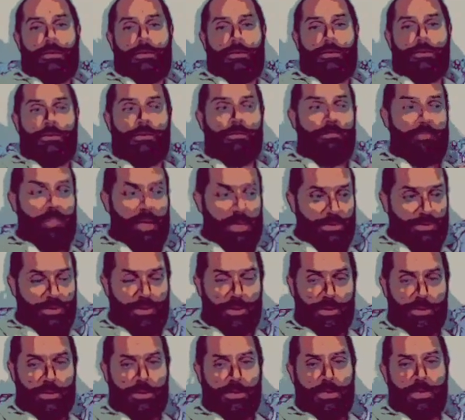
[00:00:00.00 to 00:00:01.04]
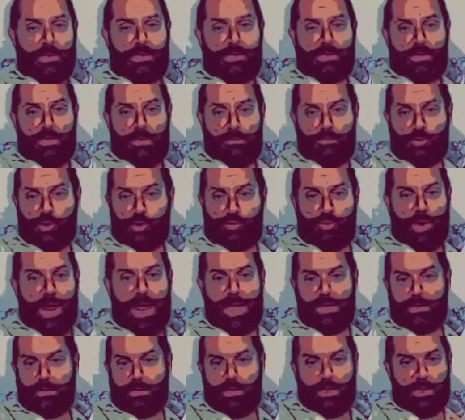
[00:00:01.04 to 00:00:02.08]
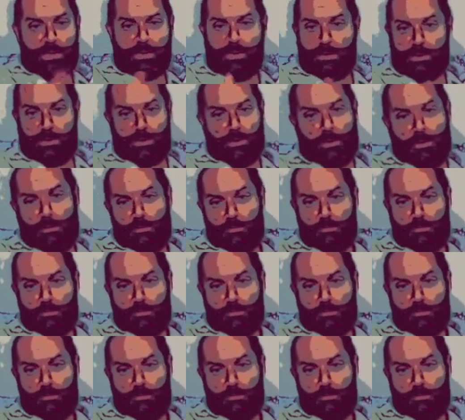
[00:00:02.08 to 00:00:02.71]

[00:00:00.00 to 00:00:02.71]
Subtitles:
The method is an abstract entity.